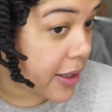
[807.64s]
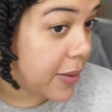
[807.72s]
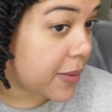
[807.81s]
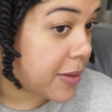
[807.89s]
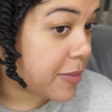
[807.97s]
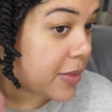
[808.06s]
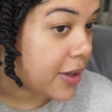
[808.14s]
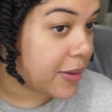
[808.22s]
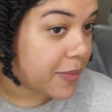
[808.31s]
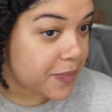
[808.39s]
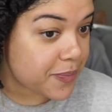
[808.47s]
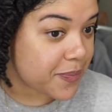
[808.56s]
that went, but
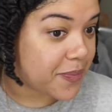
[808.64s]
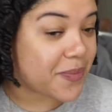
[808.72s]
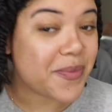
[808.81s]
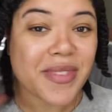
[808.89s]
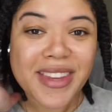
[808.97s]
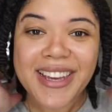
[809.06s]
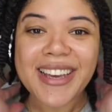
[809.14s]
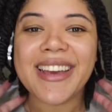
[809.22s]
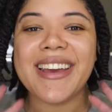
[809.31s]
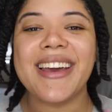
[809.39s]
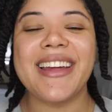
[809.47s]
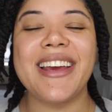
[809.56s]

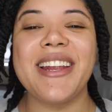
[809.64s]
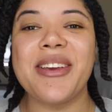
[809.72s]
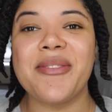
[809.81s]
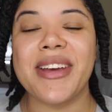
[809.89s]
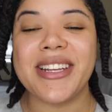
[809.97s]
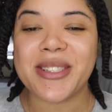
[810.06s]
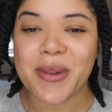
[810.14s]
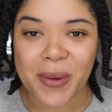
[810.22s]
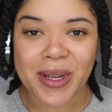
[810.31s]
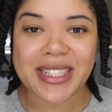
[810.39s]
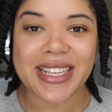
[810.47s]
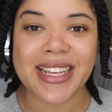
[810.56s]
in any event,
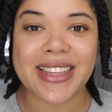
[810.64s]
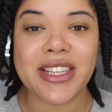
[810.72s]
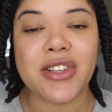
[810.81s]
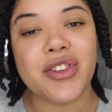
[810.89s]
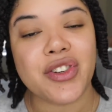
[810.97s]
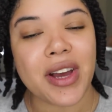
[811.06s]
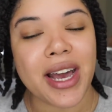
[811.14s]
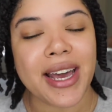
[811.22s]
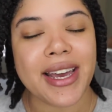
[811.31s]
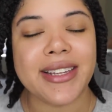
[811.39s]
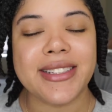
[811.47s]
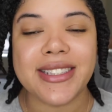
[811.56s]
going to let this
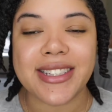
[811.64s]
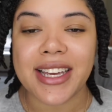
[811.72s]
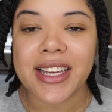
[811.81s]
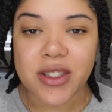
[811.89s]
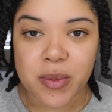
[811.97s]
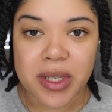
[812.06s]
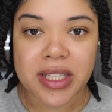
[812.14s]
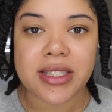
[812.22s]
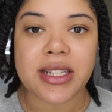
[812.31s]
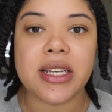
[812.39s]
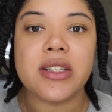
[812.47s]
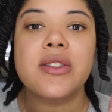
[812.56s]
dry. Today is
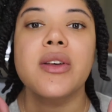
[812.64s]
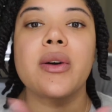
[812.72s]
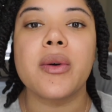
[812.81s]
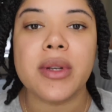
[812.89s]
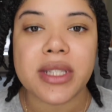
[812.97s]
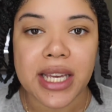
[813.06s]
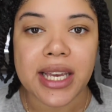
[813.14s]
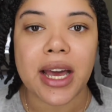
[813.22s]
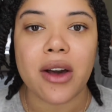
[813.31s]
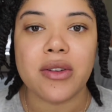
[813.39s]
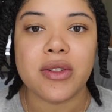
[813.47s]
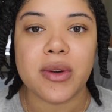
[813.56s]
Wednesday, so
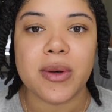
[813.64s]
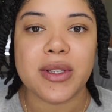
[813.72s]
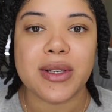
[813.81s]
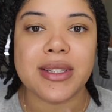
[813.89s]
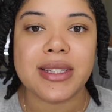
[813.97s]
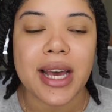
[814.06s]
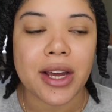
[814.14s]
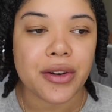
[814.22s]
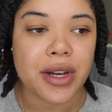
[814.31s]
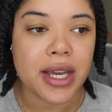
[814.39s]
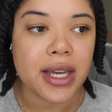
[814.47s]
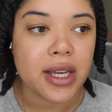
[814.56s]
takeout is always on
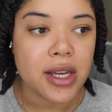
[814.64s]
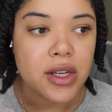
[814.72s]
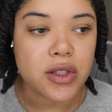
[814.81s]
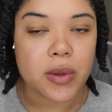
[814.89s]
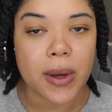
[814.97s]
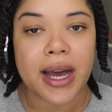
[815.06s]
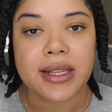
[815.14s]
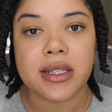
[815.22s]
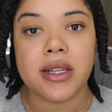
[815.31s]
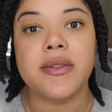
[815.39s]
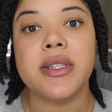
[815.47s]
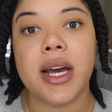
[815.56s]
Saturday, so it has
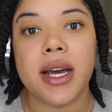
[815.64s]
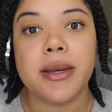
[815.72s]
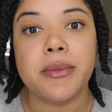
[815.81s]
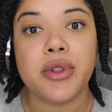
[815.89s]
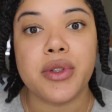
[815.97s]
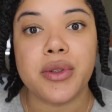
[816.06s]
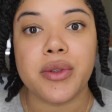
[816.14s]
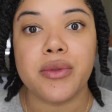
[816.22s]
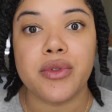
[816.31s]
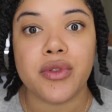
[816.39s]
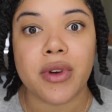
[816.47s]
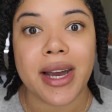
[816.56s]
enough time
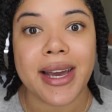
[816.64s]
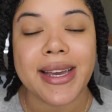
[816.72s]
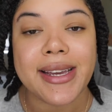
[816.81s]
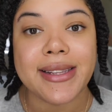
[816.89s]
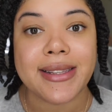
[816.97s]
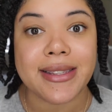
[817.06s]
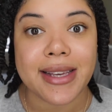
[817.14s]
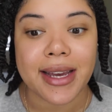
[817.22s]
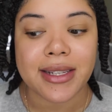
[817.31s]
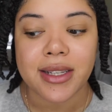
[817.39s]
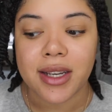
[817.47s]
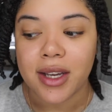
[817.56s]
to dry and
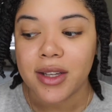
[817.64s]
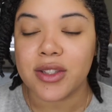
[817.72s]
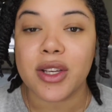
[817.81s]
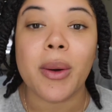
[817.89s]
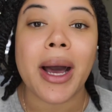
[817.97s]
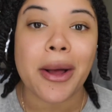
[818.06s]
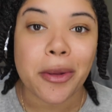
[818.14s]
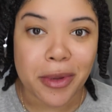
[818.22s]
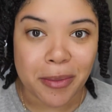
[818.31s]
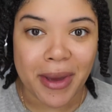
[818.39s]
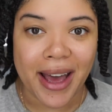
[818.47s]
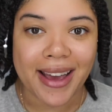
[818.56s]
set. So I'll
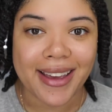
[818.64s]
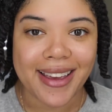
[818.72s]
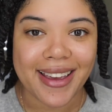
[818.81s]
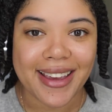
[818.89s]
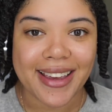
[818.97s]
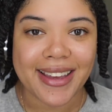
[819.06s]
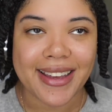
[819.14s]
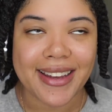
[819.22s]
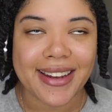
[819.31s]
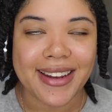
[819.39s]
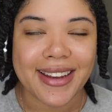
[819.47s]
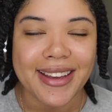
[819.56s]
be back
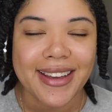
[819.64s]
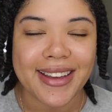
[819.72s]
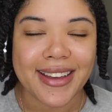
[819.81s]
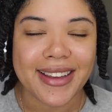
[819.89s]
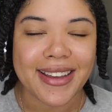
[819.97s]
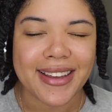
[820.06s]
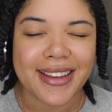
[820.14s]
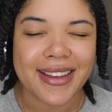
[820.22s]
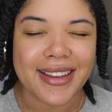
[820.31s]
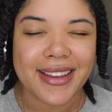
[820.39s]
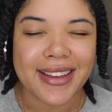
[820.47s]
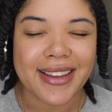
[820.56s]

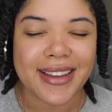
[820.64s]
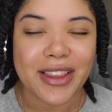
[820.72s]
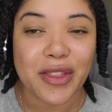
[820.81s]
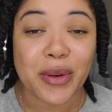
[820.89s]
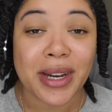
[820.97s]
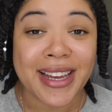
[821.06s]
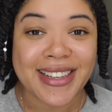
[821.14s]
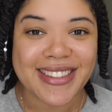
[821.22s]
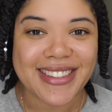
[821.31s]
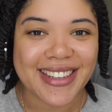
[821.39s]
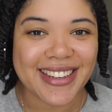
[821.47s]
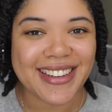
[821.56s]
in 3 days.